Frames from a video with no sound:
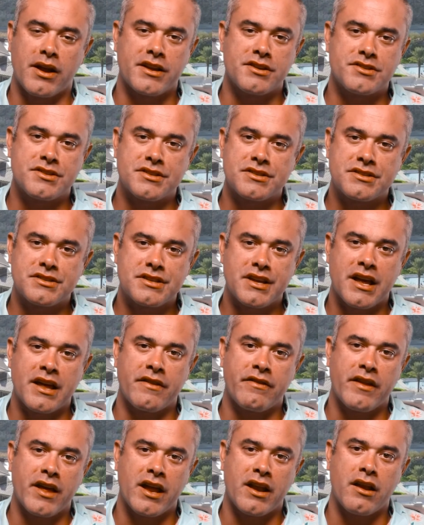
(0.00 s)
ranges.
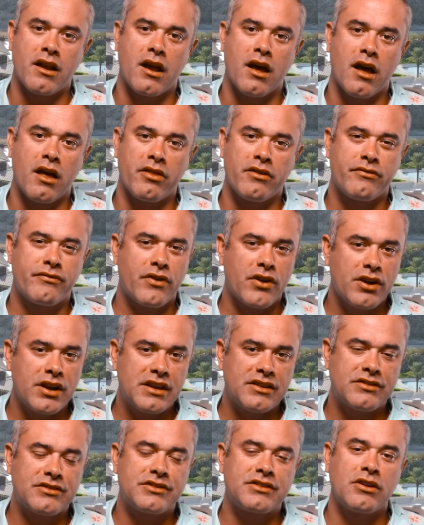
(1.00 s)
And then the
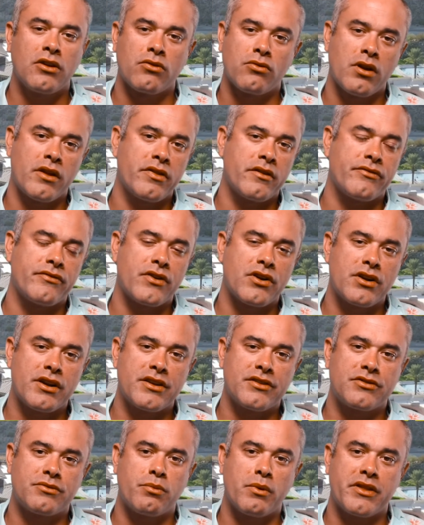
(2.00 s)
furnace, you'll run the
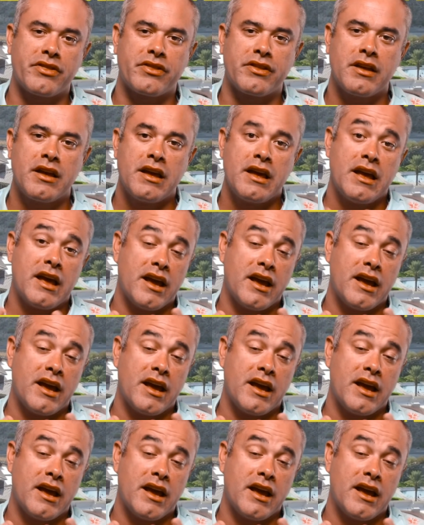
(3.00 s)
furnace with,